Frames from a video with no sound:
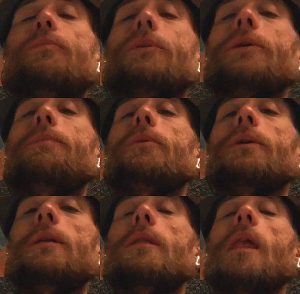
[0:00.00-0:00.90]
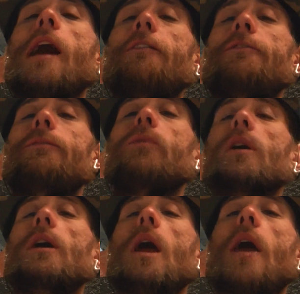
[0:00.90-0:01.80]
people in life,
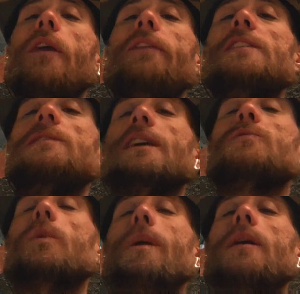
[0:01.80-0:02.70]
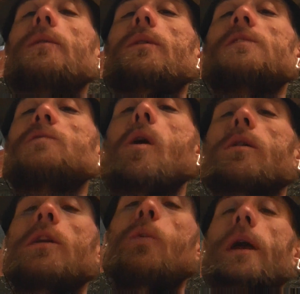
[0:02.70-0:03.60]
and that these things would make you
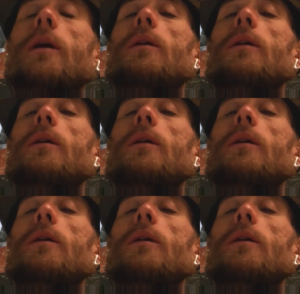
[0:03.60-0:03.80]
stronger in a way.